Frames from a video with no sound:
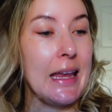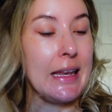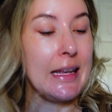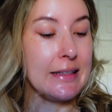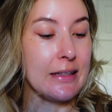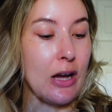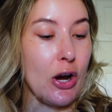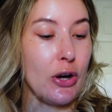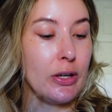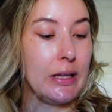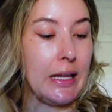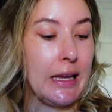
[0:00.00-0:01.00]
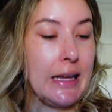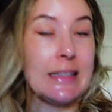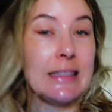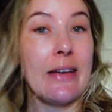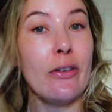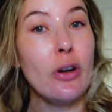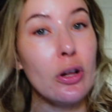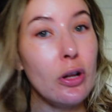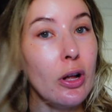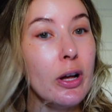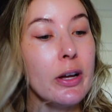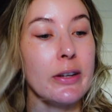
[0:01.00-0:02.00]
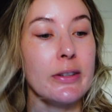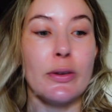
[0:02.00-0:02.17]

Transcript: It is currently seven o'clock.